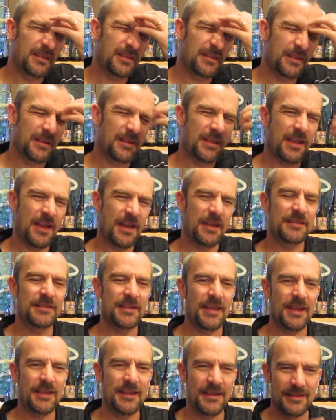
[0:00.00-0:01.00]
The
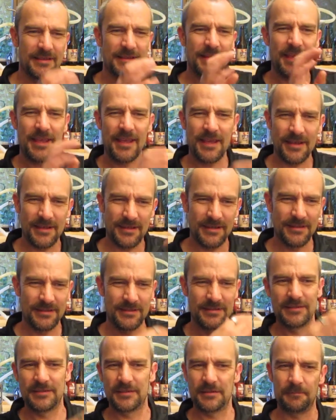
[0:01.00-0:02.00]
Chianti in there
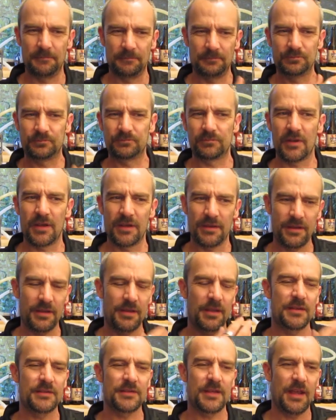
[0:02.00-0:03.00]
is, I think
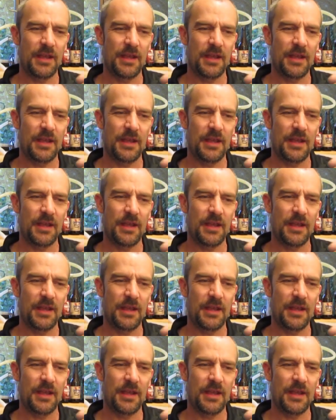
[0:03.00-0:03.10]
that's